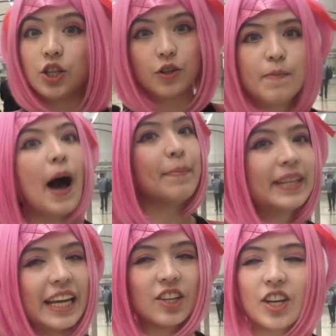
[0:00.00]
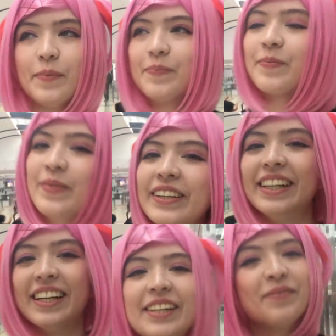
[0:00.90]
do the popping kitchen,
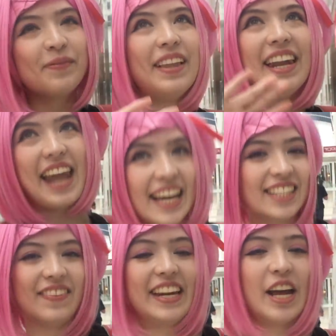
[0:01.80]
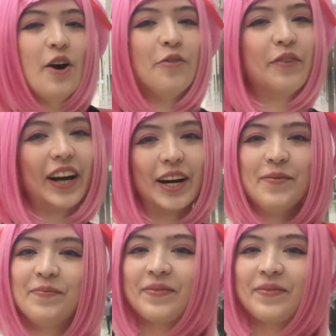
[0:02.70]
next video for